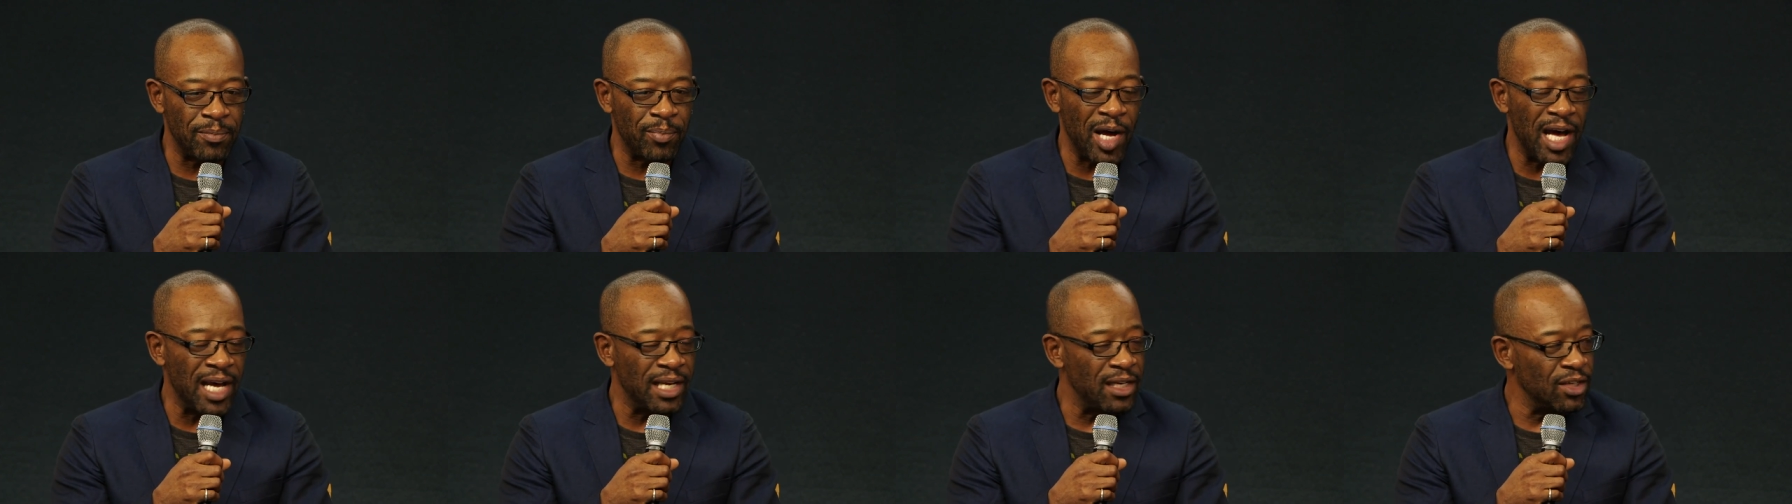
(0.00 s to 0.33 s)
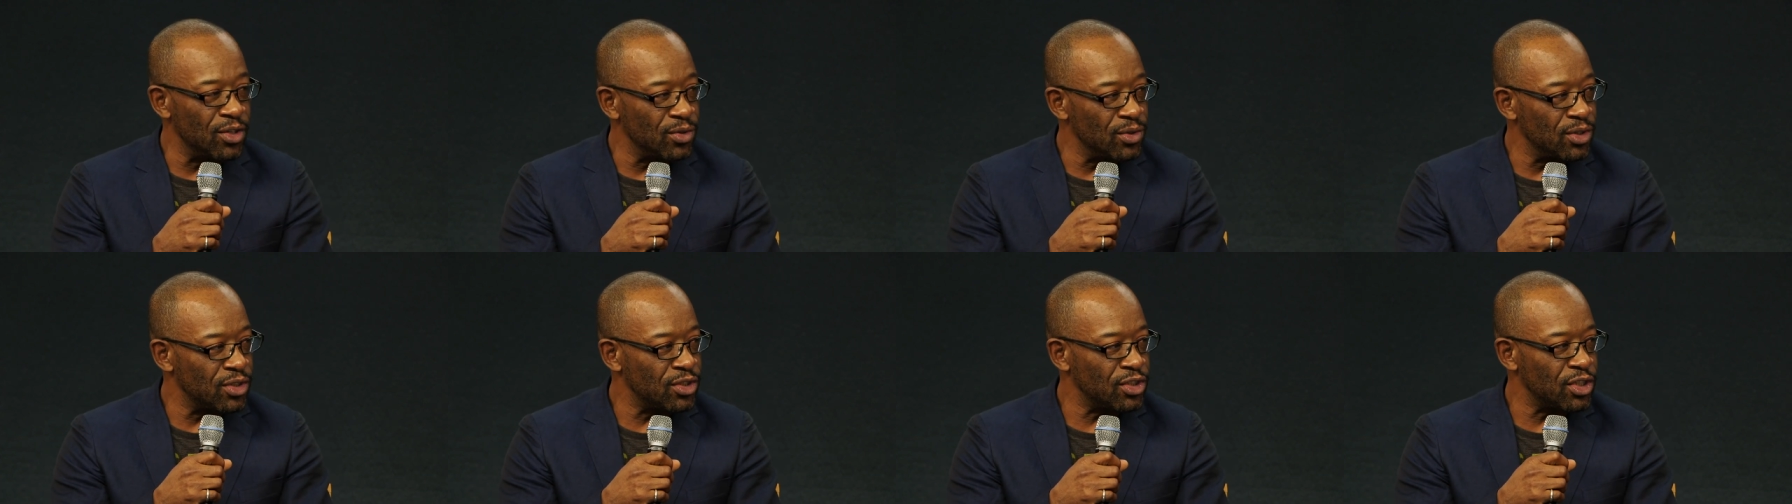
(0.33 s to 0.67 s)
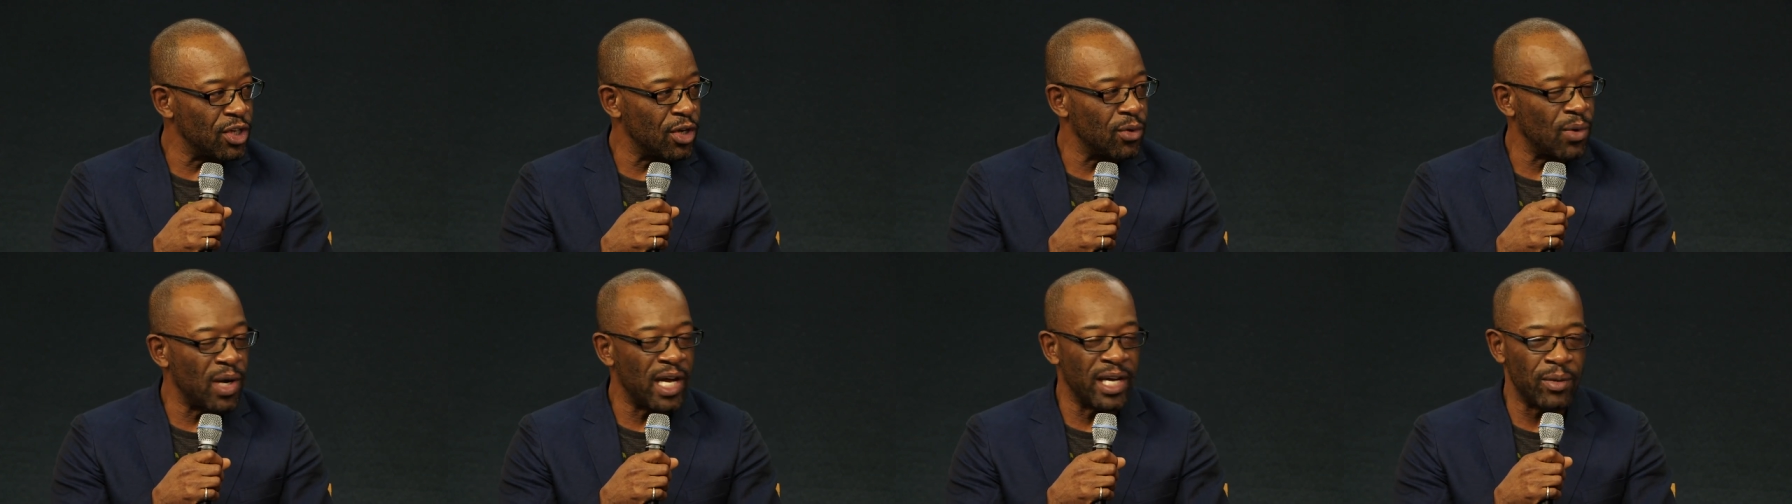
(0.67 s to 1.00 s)
pylons.
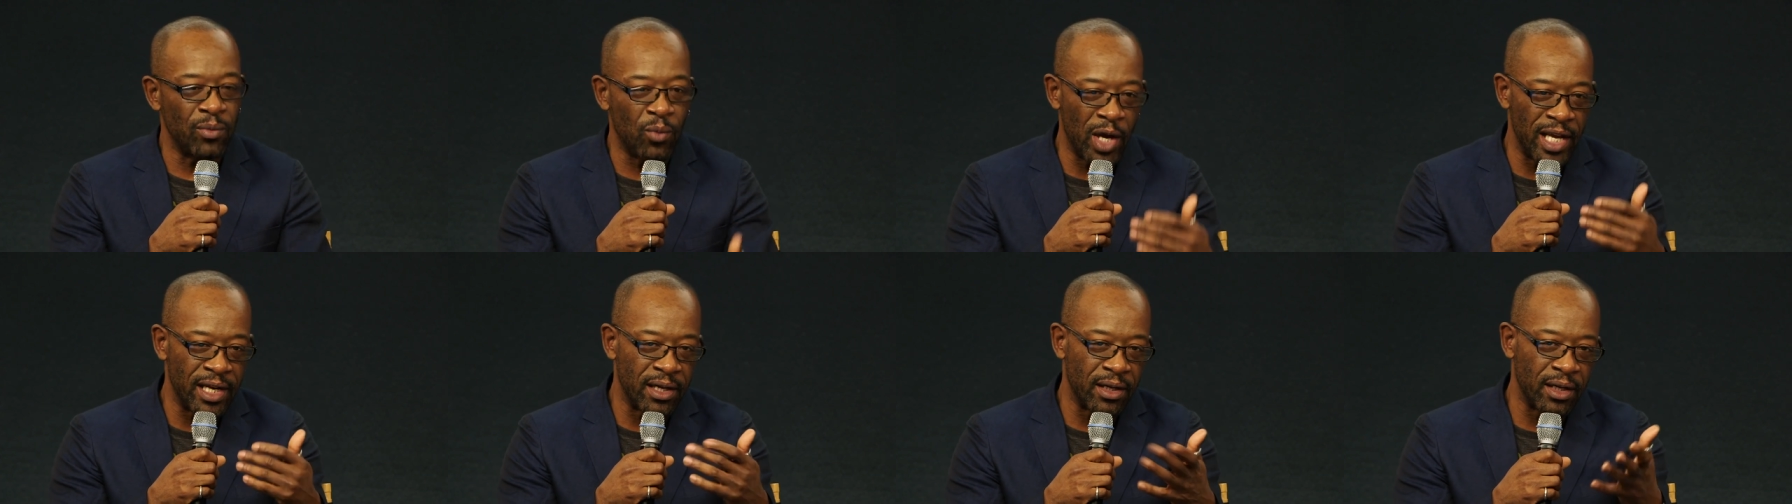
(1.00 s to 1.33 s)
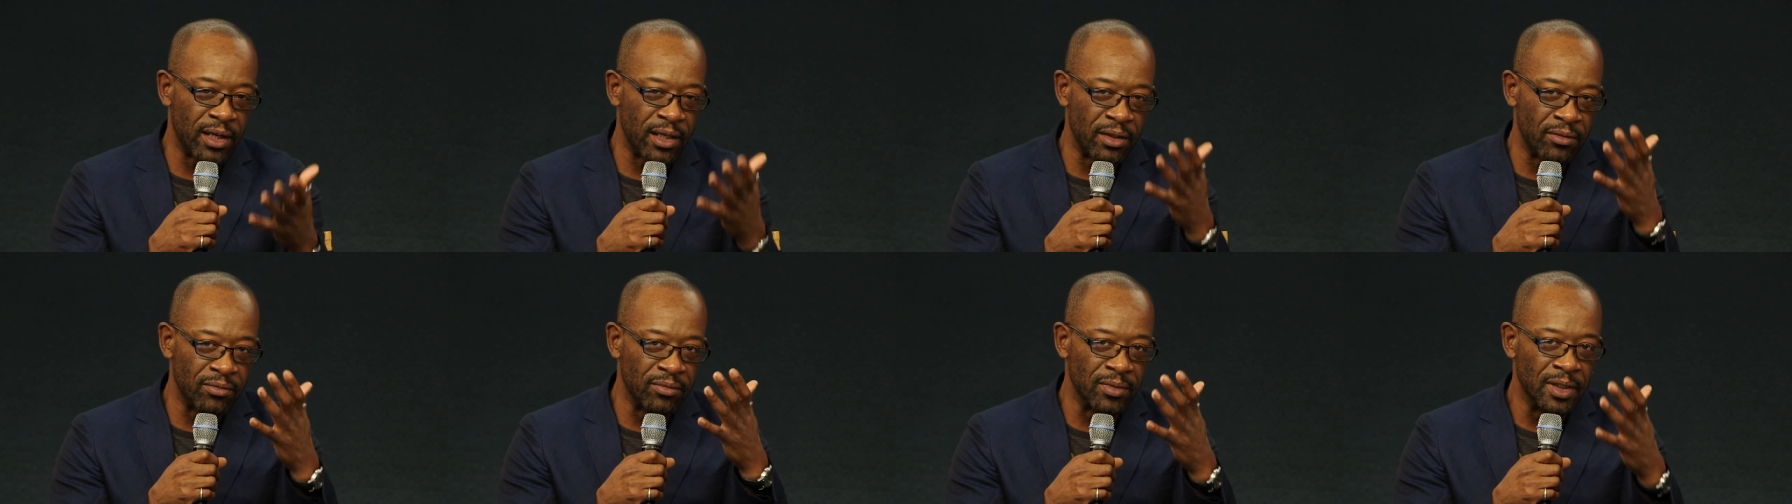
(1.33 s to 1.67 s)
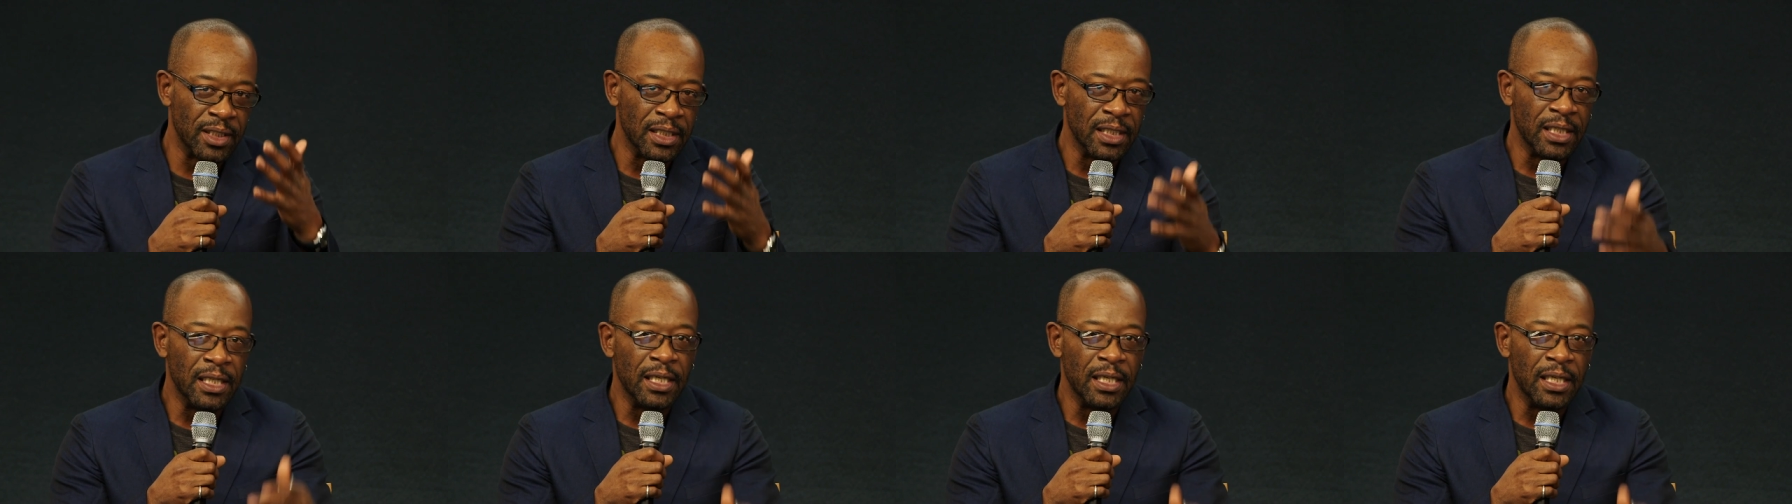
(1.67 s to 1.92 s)
So I went and